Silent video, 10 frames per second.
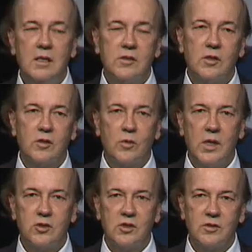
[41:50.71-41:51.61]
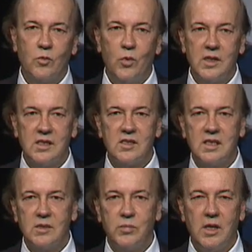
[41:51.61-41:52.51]
So the question is, what is
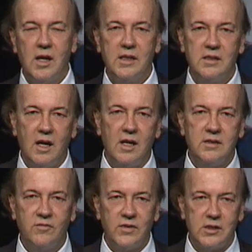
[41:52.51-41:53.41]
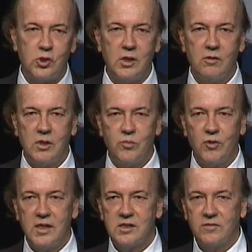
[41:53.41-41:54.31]
the implied non-deflationary
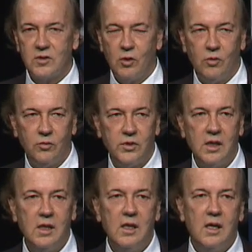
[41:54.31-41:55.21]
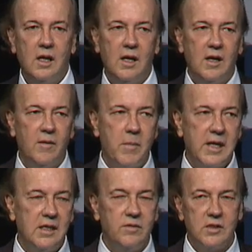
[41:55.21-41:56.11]
price of gold
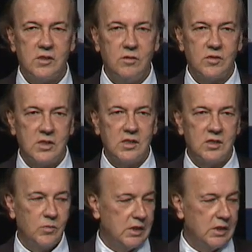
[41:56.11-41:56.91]
in this new system?